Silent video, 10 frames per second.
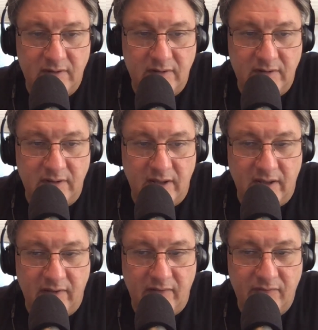
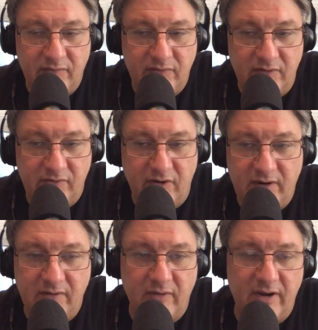Yeah, they're
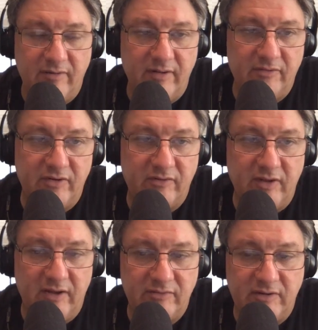trending right around
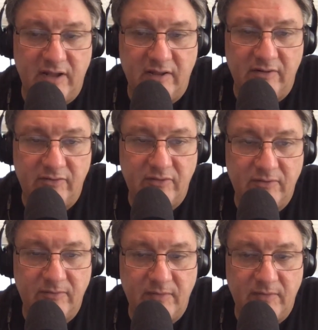$6,000.
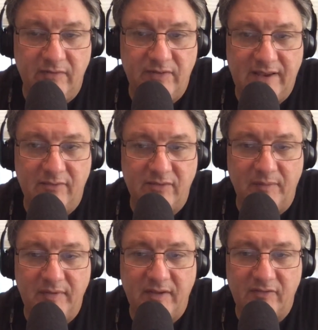I didn't think it was. I
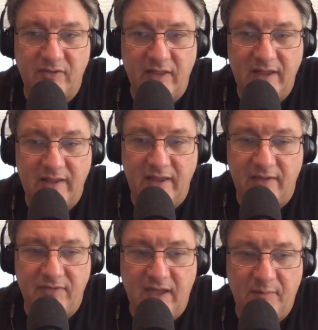mean, because
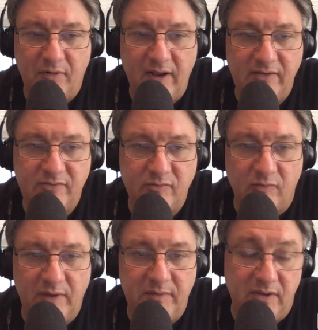at that price,
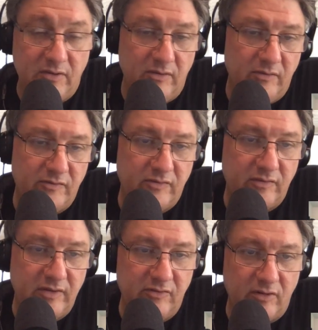well, maybe used.
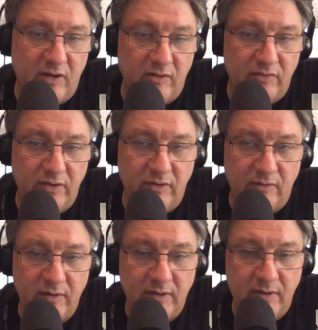These look all
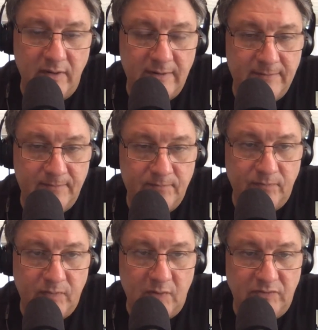new.
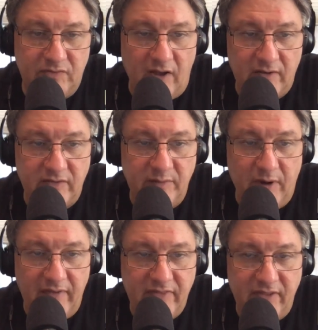Was he talk? Did he
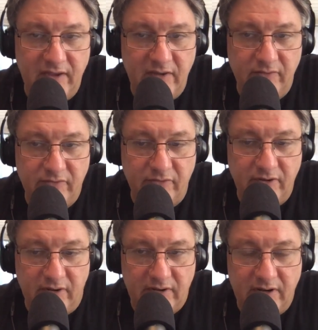buy the thing used or
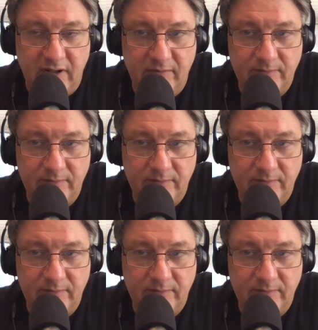new? Do you know?